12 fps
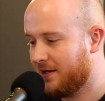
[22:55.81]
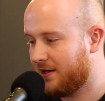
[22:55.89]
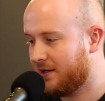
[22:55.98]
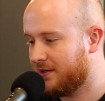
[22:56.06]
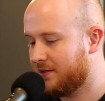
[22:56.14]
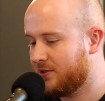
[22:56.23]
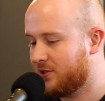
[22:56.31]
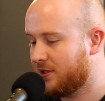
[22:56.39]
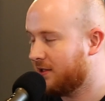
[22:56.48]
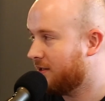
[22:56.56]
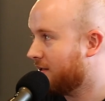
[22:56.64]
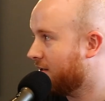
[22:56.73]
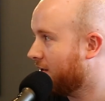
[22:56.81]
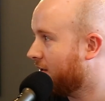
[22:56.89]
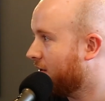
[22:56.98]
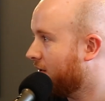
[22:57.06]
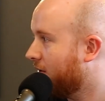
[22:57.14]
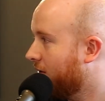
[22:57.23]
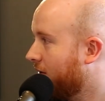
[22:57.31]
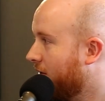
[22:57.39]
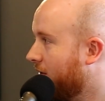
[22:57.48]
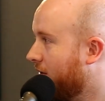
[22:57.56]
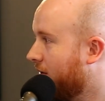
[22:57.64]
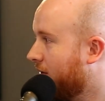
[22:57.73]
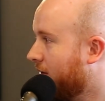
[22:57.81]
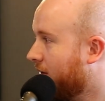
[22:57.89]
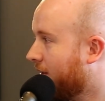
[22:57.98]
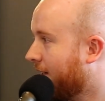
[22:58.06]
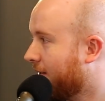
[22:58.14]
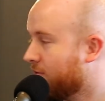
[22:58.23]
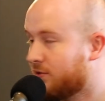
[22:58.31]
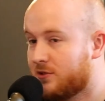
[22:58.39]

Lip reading: and she did a house